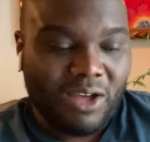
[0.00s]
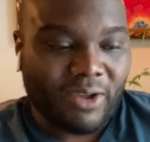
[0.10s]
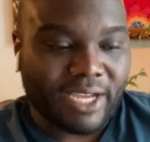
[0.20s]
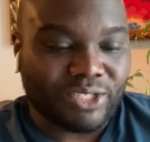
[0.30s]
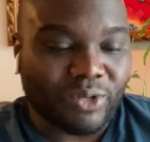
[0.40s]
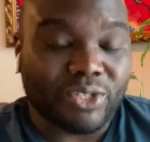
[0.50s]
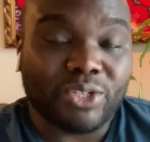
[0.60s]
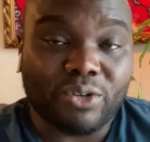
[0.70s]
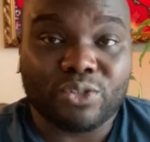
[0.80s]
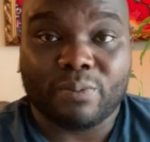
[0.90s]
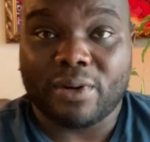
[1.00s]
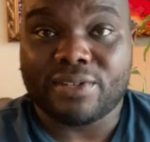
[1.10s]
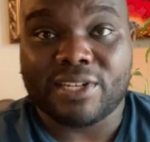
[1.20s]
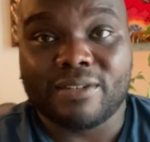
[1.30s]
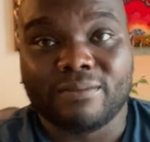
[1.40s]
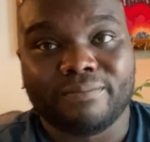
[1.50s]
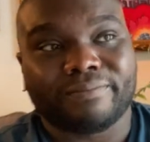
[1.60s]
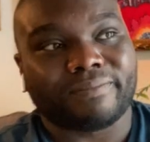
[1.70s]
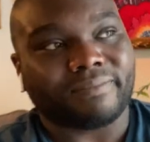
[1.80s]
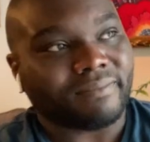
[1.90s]
Okay, so a social person,
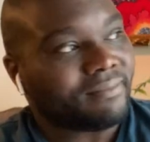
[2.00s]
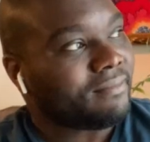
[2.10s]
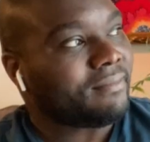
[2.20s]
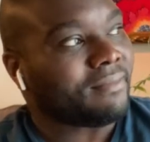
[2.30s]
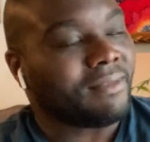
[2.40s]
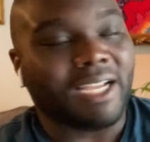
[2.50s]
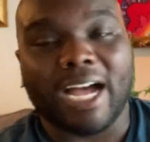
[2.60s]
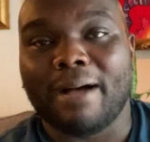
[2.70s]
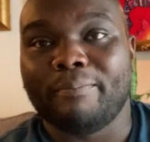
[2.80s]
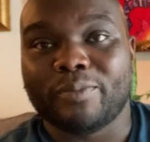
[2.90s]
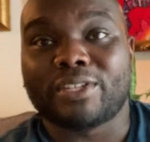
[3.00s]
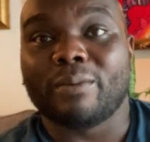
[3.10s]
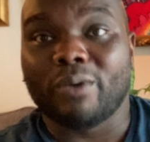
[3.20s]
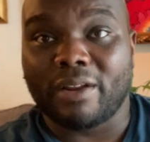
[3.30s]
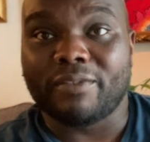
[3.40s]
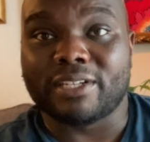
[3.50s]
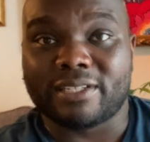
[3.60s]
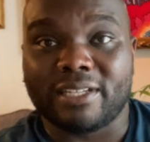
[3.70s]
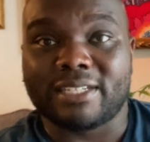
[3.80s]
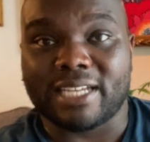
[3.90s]
um, someone of
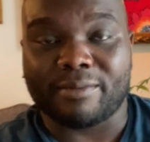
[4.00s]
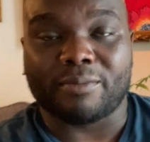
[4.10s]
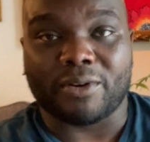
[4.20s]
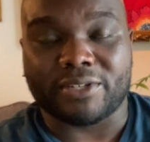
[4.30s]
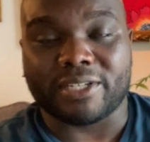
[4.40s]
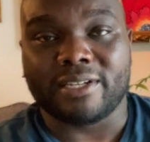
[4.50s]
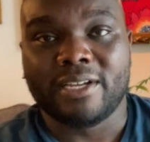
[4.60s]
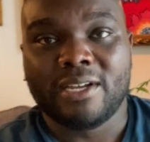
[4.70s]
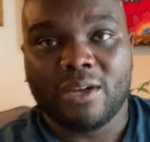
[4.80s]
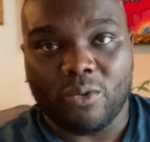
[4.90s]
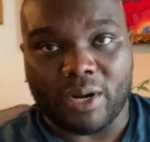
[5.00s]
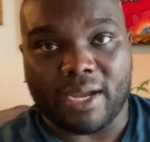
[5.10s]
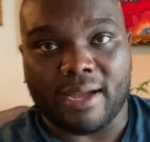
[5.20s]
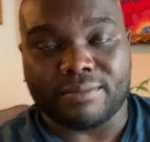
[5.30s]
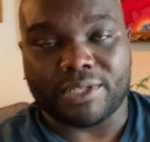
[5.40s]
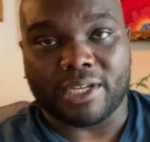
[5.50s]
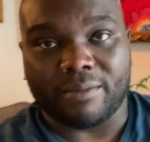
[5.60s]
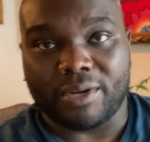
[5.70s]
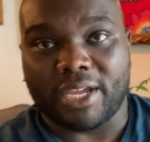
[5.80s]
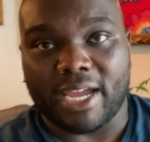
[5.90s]
this, this type of person, when it comes to
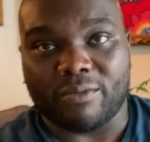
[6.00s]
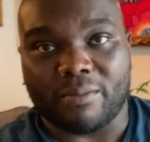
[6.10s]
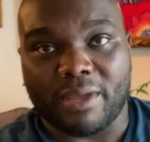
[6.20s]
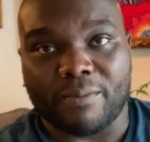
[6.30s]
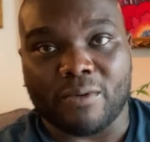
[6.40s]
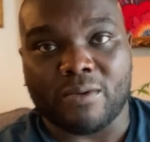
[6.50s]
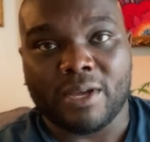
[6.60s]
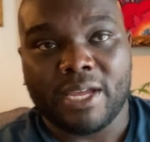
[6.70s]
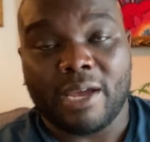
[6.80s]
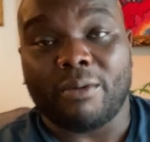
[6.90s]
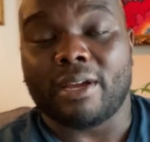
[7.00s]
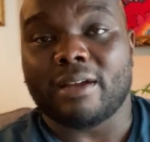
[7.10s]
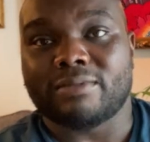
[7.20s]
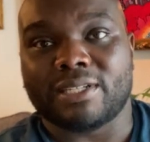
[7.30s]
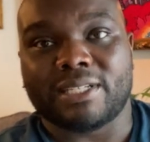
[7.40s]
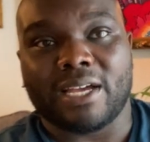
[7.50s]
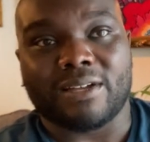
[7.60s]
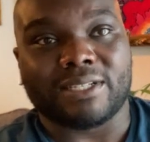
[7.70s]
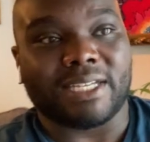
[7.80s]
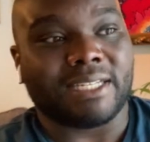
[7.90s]
communicating with people, when it comes to
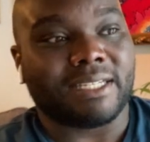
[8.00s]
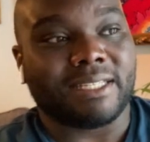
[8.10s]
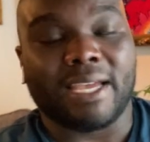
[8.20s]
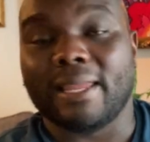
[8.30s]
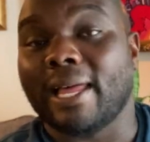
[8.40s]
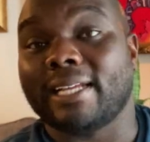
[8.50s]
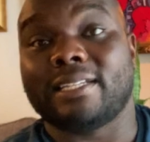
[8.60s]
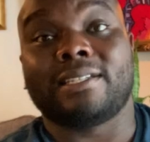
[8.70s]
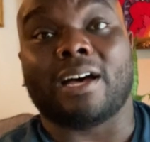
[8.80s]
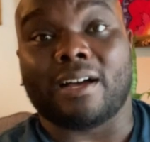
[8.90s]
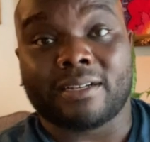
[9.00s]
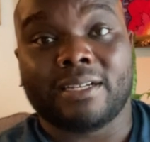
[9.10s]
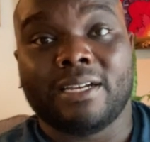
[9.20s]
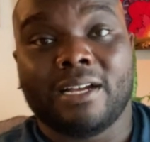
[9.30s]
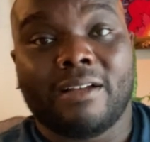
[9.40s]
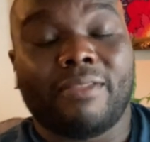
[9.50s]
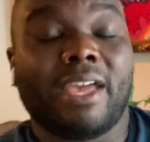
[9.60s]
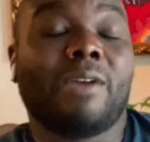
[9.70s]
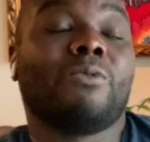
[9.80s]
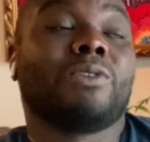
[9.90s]
sales, is they like to talk.
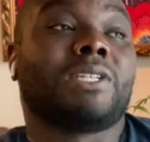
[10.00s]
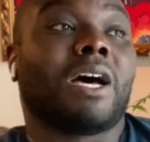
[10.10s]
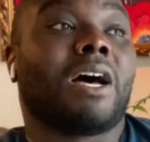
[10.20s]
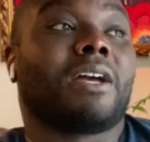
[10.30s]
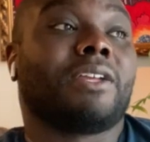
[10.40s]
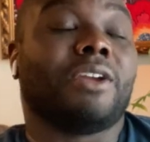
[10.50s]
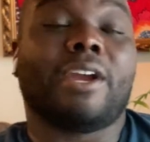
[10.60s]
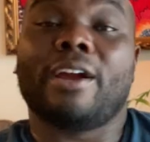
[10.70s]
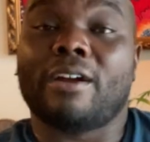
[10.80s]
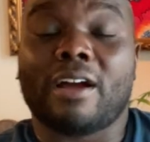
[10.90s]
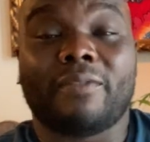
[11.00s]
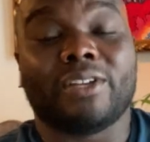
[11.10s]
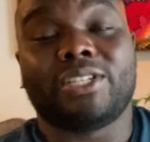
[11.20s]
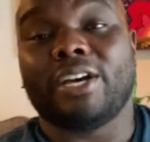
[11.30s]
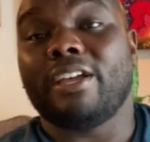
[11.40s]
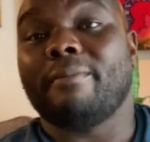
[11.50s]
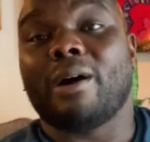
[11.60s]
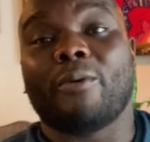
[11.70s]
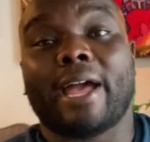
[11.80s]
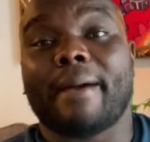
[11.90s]
They will talk your ear off. They'll tell you
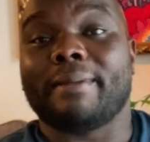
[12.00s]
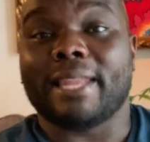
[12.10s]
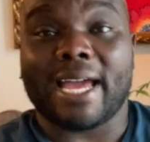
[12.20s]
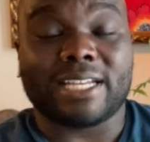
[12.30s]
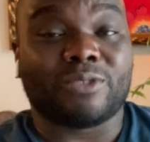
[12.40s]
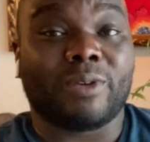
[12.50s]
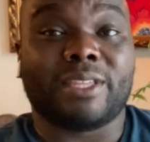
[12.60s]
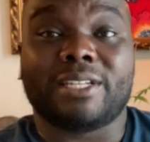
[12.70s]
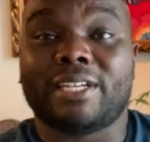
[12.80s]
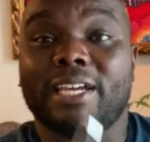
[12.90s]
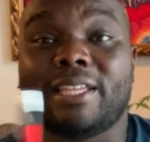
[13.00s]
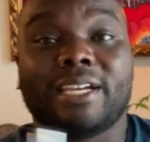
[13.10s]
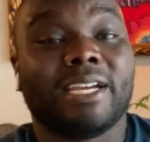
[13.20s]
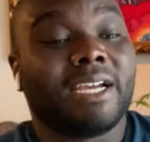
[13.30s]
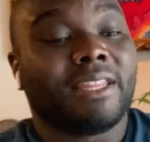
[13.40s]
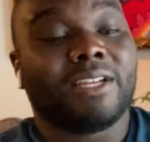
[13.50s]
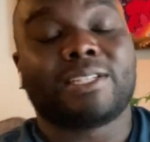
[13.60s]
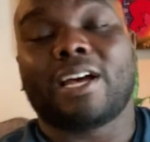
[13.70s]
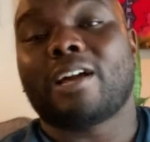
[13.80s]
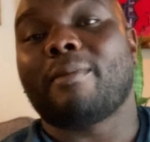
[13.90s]
about what happened last week. They'll tell you that. they'll
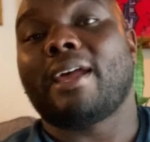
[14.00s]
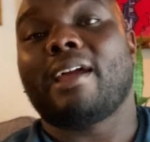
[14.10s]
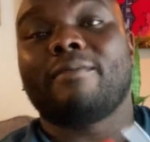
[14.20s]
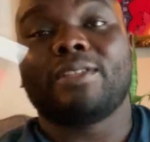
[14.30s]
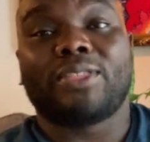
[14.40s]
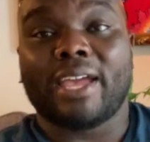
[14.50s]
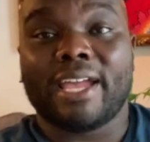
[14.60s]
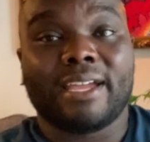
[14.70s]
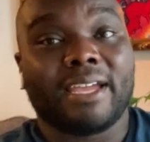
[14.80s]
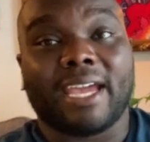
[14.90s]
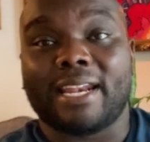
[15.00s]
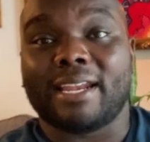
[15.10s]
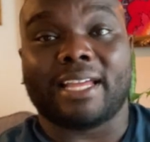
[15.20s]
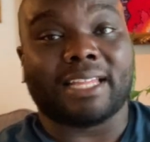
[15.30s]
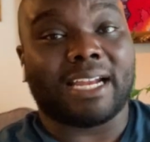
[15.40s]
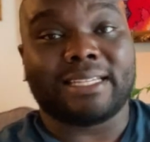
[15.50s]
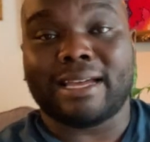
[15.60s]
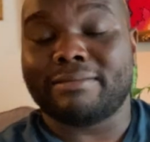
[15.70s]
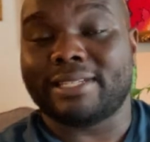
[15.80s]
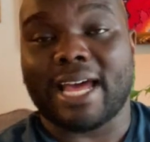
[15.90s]
talk about everything, and a lot of
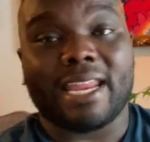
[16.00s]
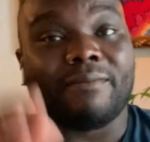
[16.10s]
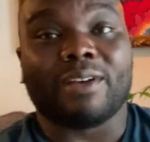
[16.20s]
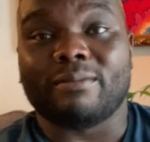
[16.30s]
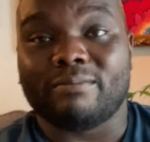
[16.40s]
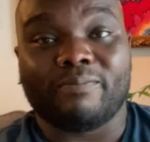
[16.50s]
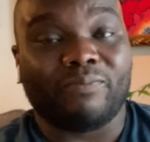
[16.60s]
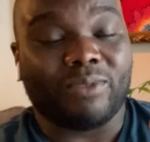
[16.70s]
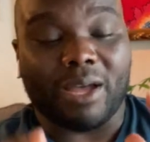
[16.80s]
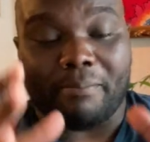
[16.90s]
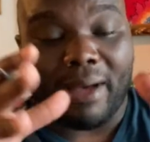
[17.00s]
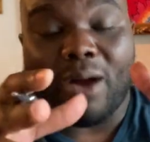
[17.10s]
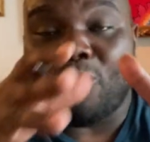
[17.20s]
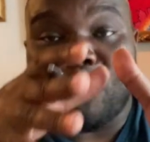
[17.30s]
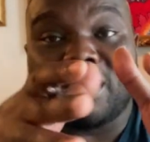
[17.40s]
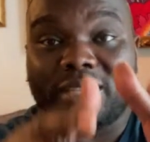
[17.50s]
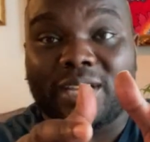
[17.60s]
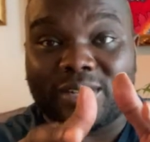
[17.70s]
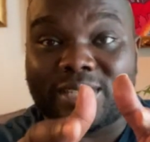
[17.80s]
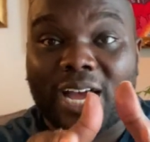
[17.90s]
times not even about what
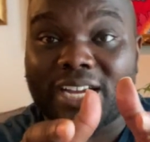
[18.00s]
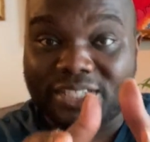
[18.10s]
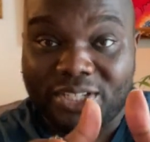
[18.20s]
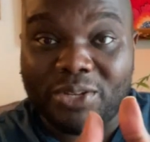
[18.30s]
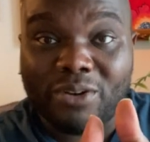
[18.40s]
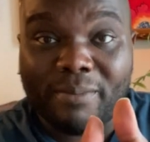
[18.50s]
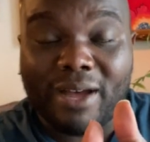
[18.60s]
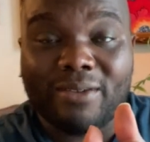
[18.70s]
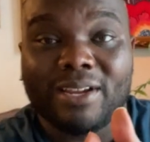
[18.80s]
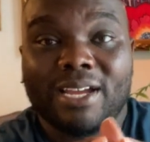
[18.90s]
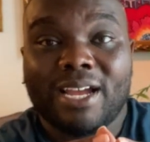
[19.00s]
they're talking to you about,